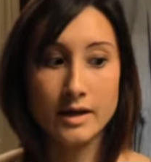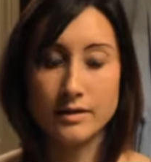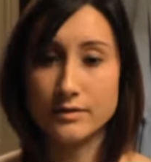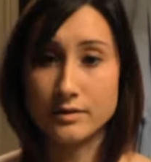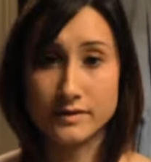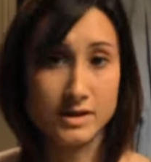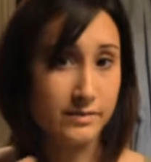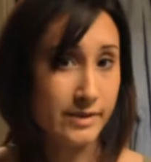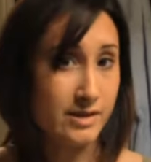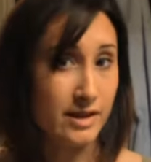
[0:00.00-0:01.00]
and I don't know if it's
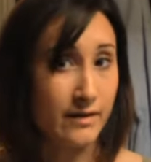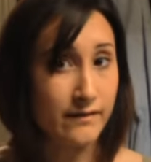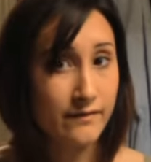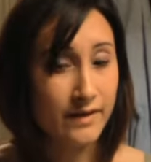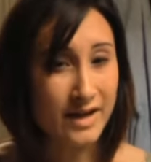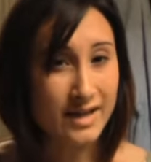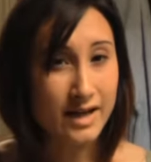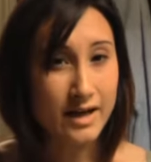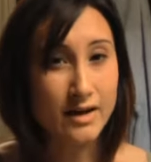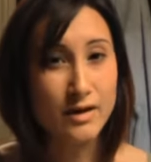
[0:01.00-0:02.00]
just because I have
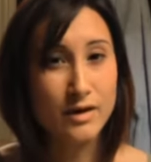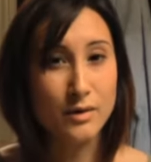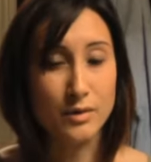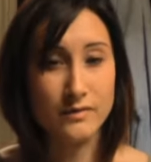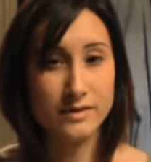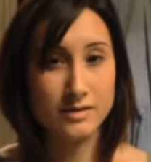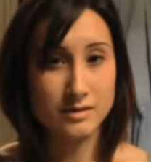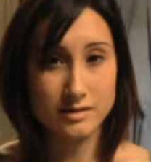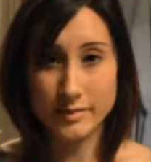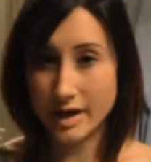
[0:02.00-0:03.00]
fine hair or if it's
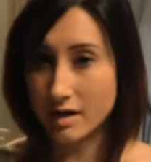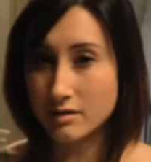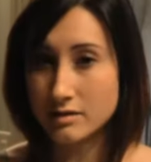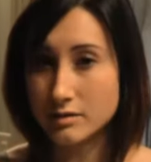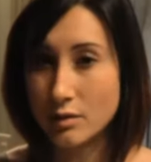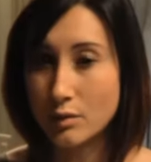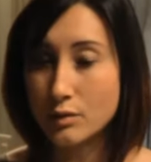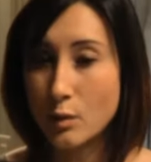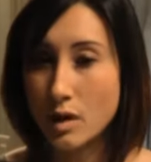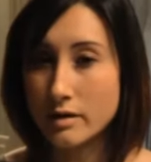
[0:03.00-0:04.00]
just that my hair doesn't
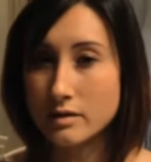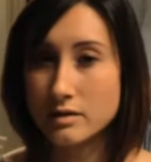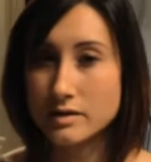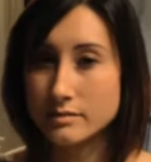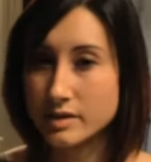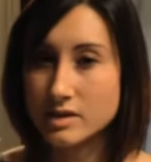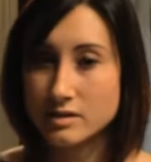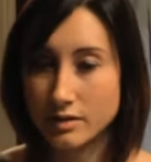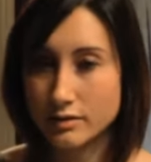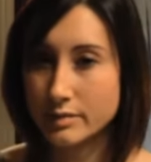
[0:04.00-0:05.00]
hold water as much
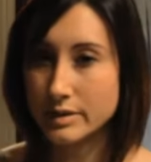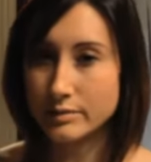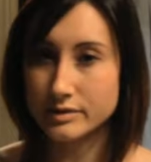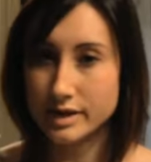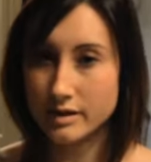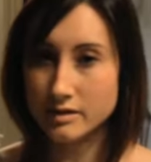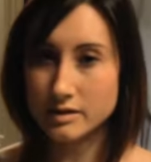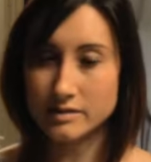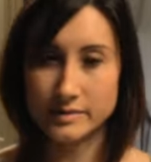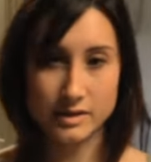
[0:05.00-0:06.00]
as other people's hair
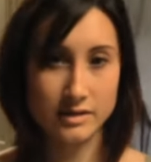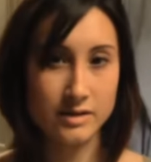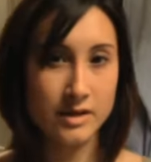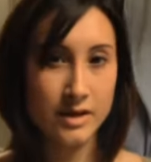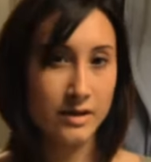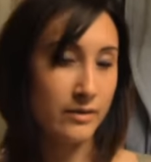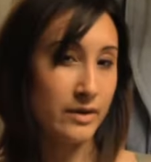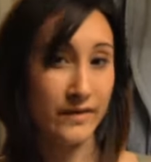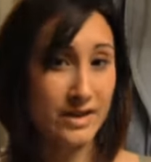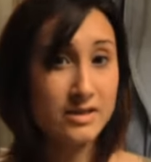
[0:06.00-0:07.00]
does, because
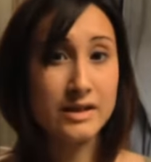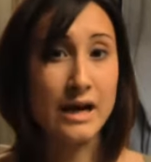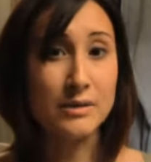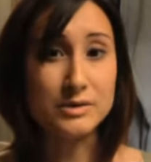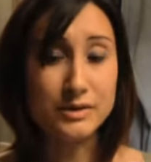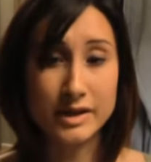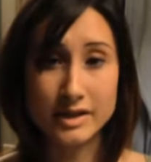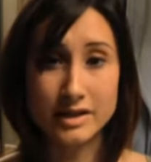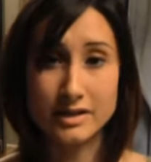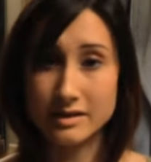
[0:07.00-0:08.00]
if I just towel
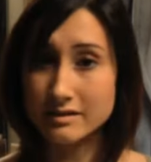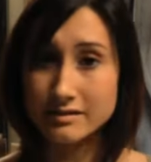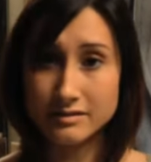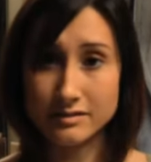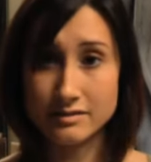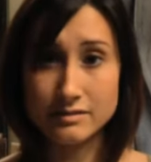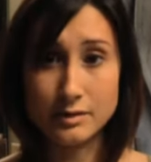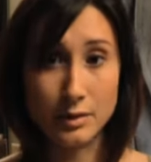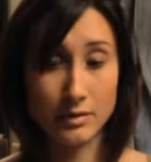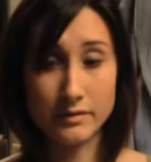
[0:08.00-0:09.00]
dry it and then
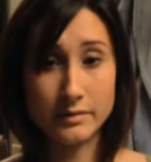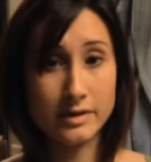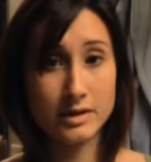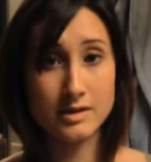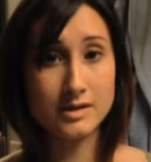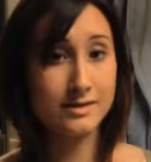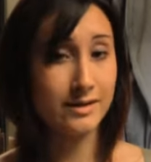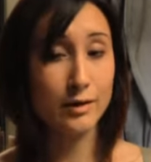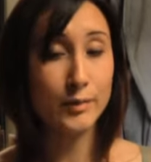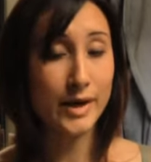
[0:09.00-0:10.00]
go over with this, a
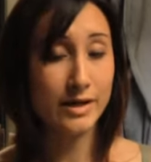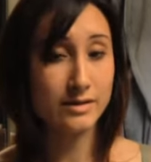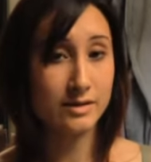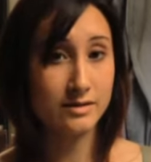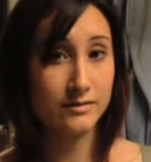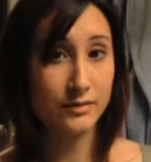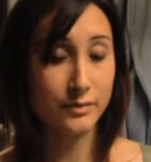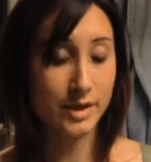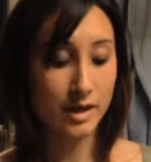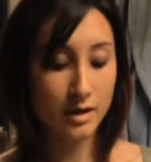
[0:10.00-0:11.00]
single pass does it
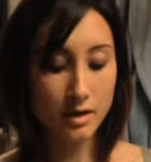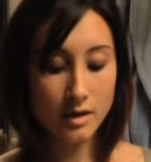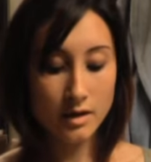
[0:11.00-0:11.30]
for me.